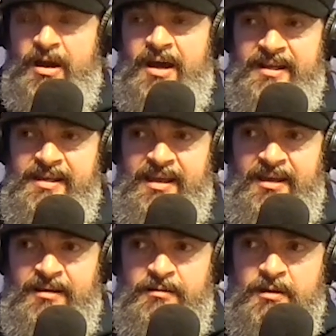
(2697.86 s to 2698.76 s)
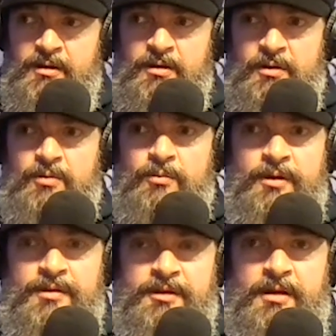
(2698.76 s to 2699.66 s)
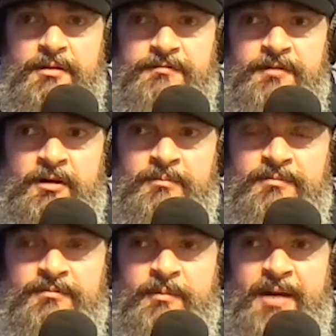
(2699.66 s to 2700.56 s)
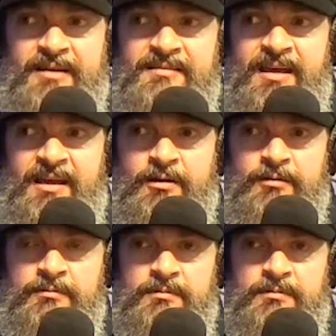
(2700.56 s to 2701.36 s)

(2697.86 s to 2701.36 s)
again with another firm from out of town